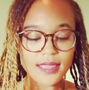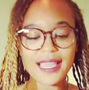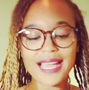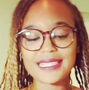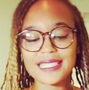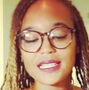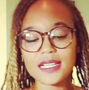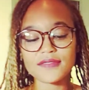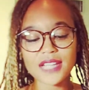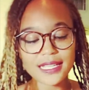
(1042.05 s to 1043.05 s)
The idea
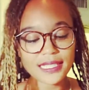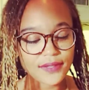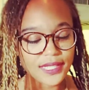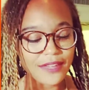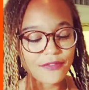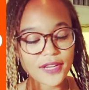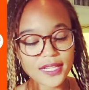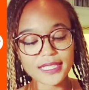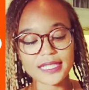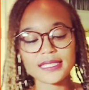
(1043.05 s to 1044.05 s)
of not giving a
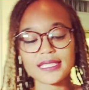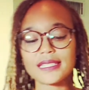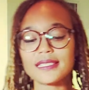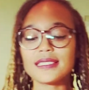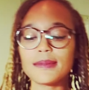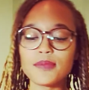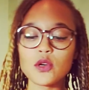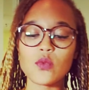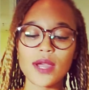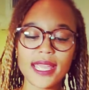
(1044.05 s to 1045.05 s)
fuck is a
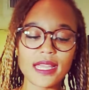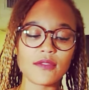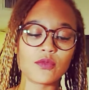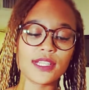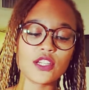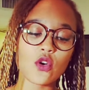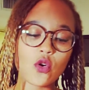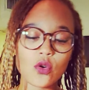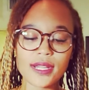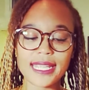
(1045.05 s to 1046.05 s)
simple way of
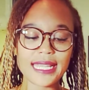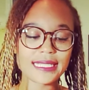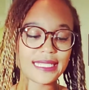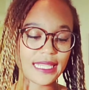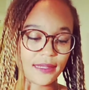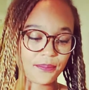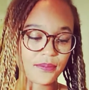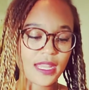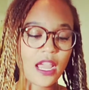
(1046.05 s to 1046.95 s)
reorienting